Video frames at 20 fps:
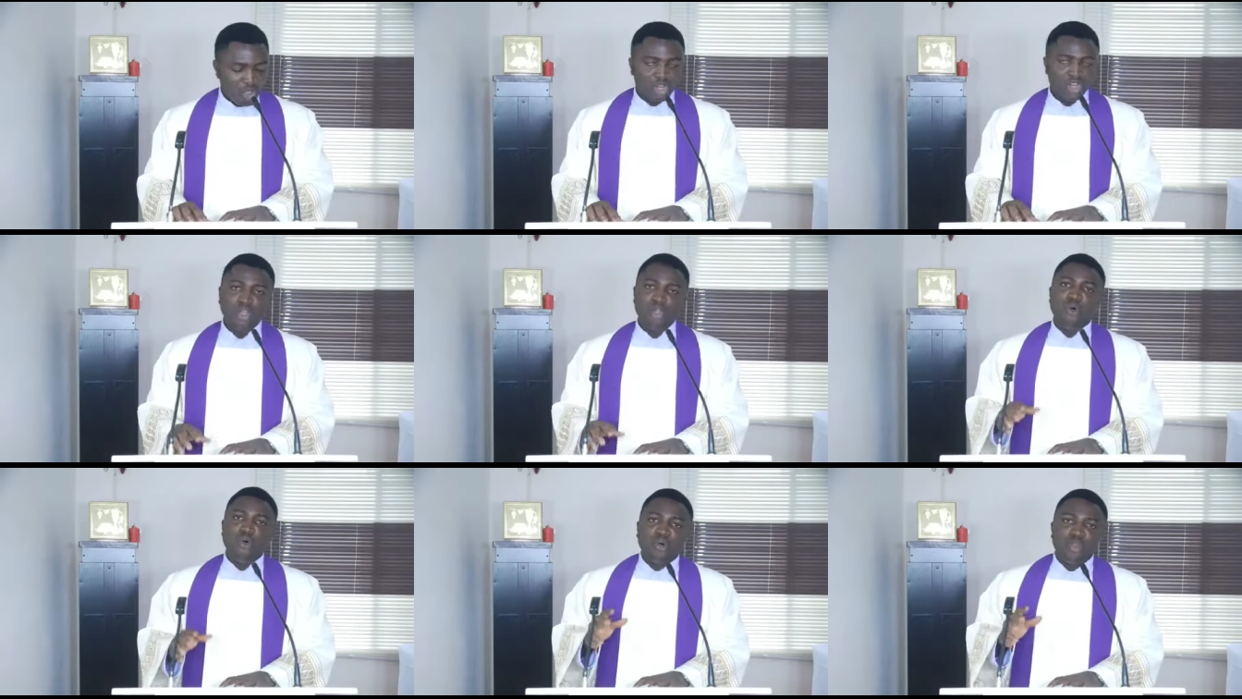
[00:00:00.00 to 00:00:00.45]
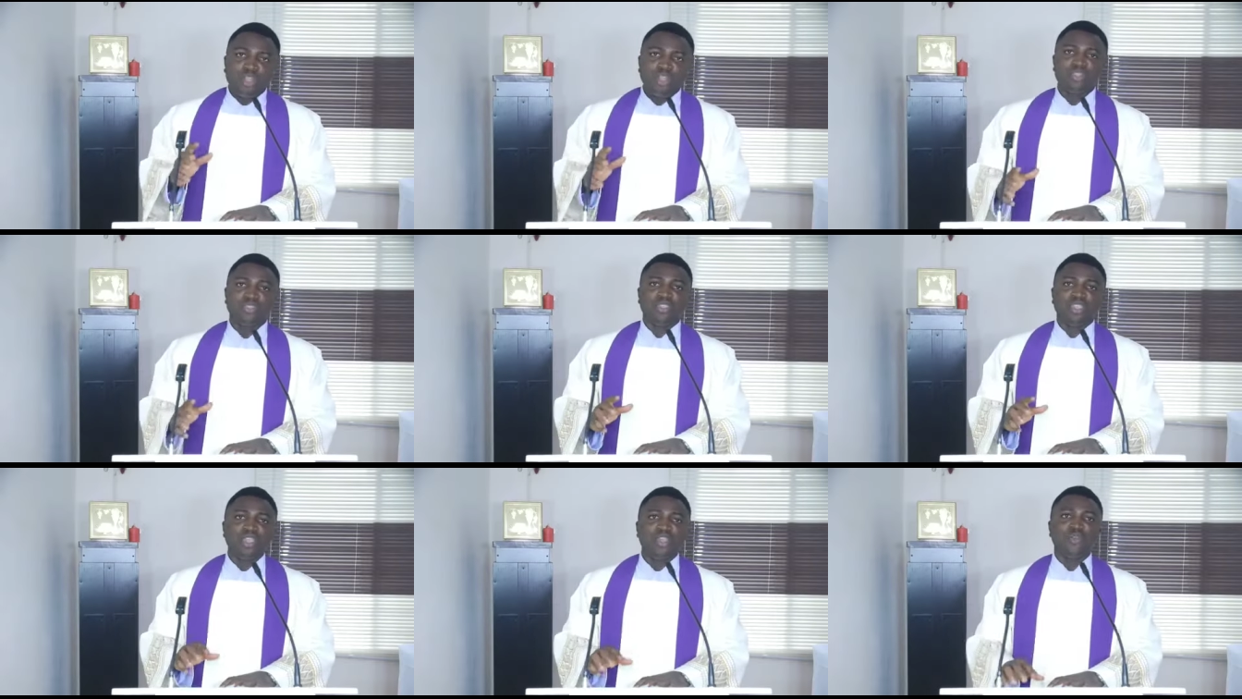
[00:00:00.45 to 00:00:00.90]
The
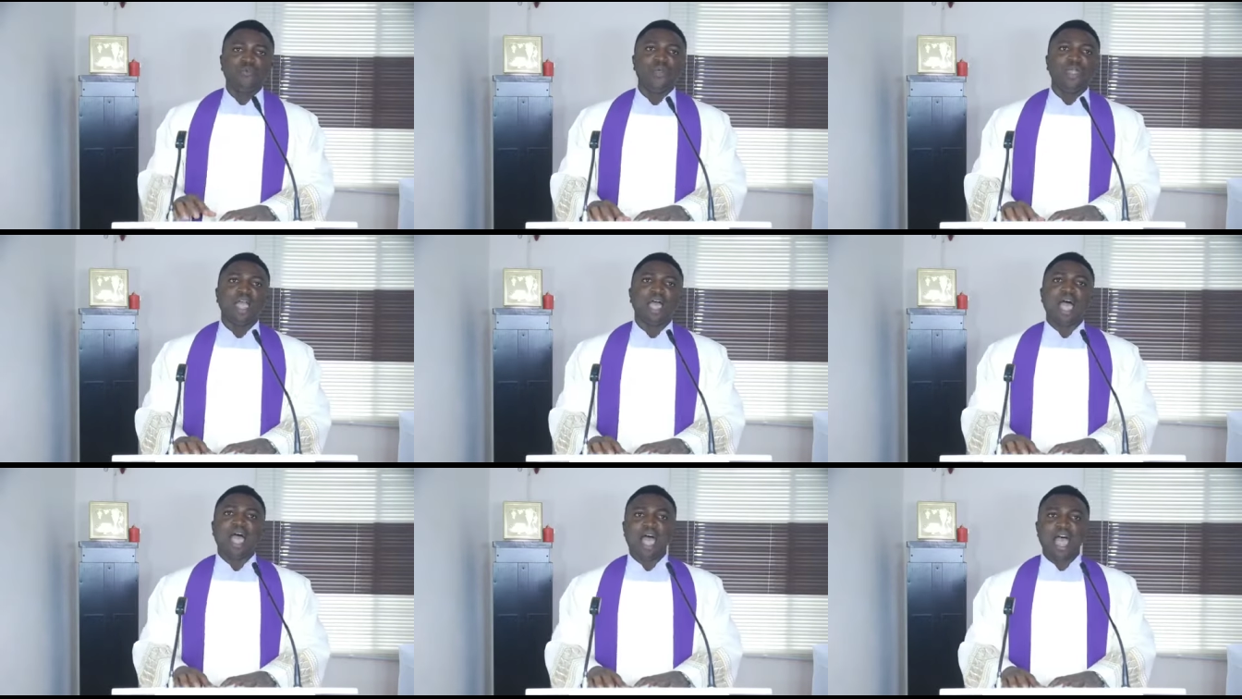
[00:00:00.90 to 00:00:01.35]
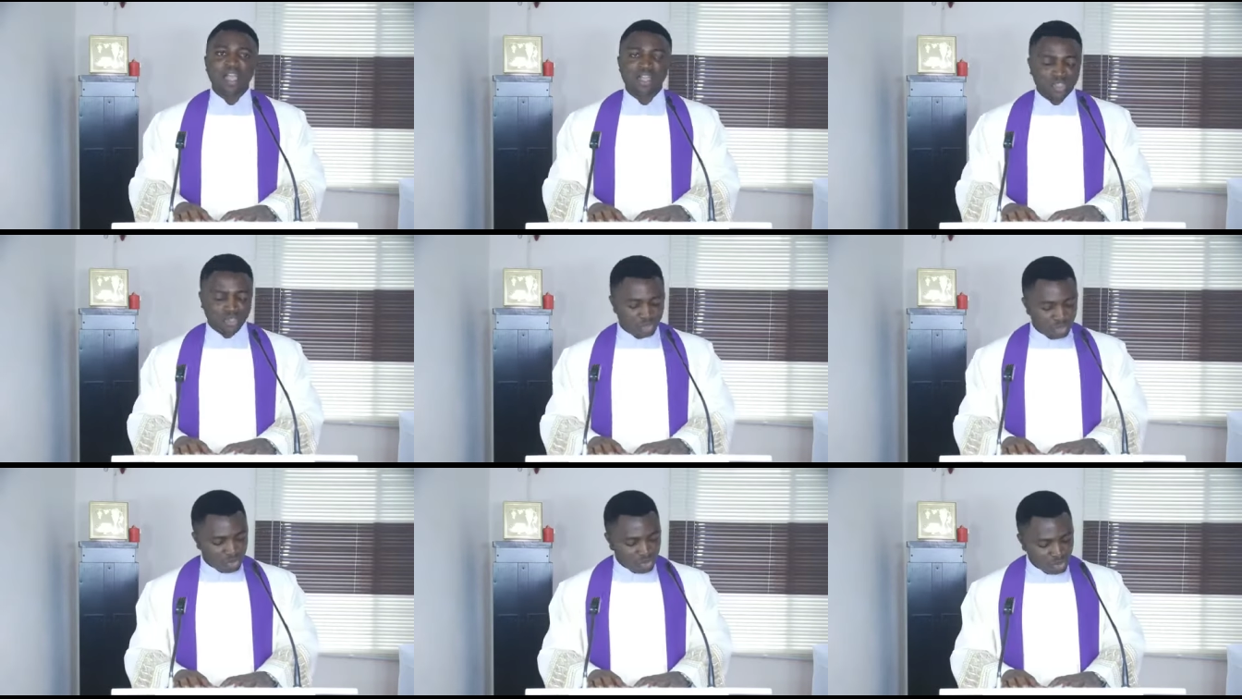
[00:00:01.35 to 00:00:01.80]
only thing we are
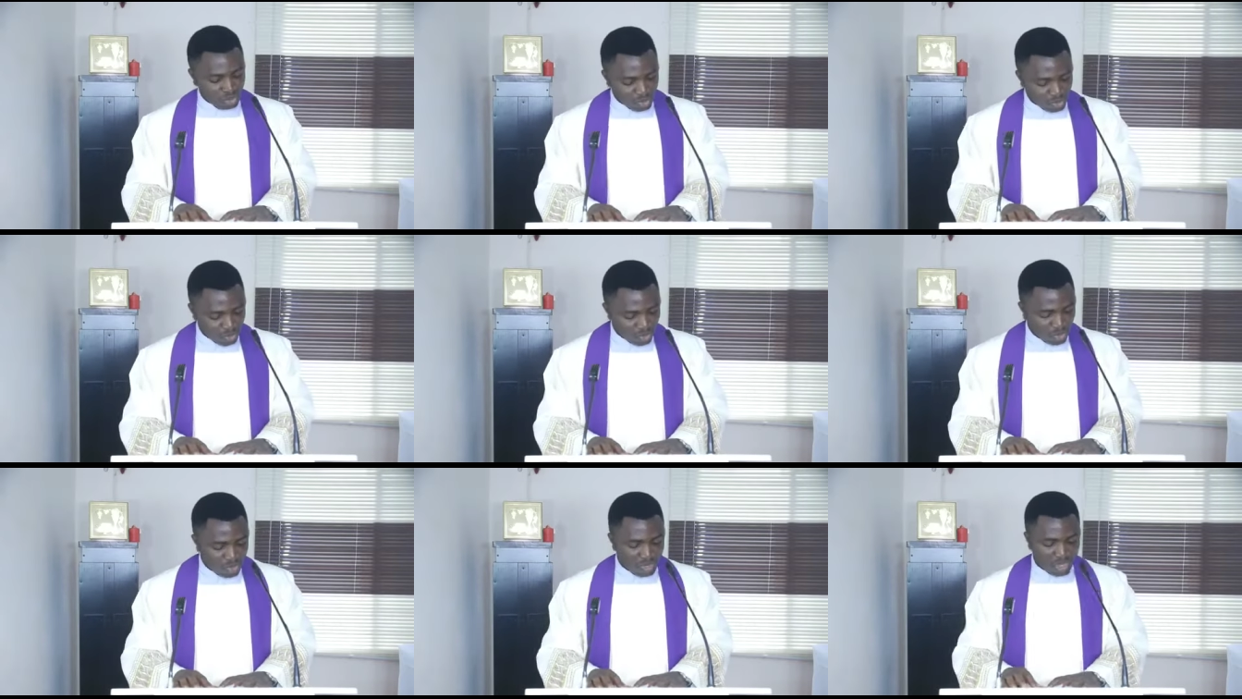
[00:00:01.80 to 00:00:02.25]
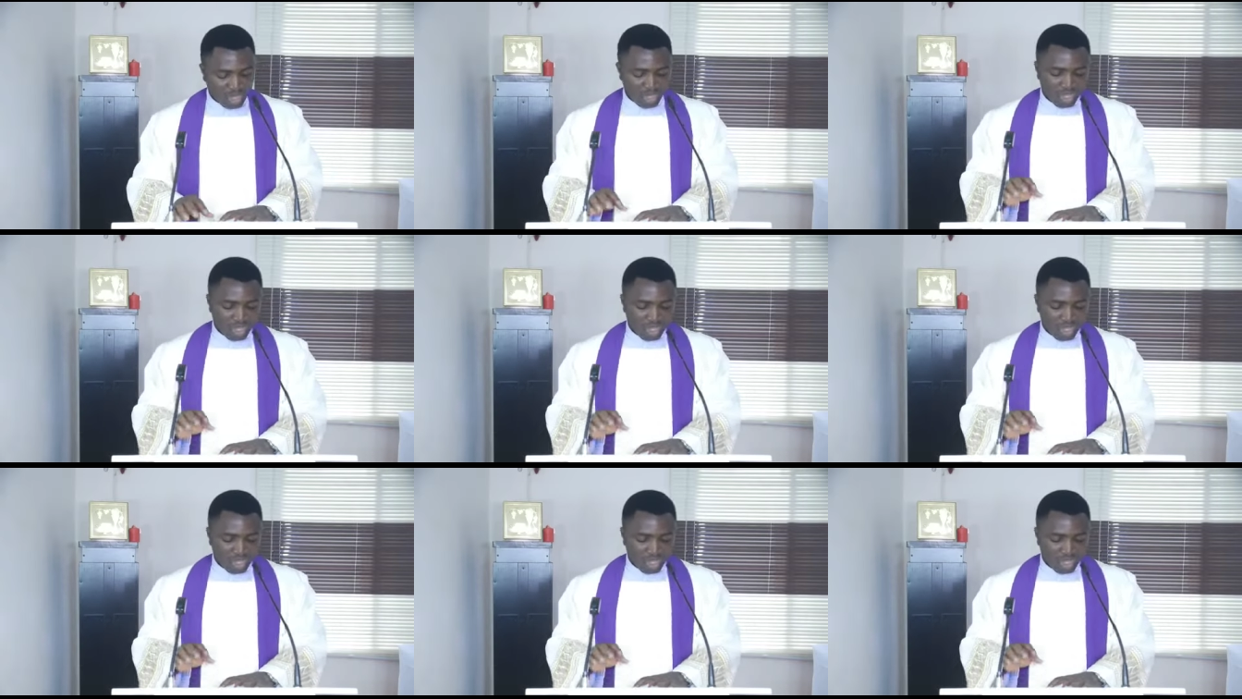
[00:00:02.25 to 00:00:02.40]
asked to do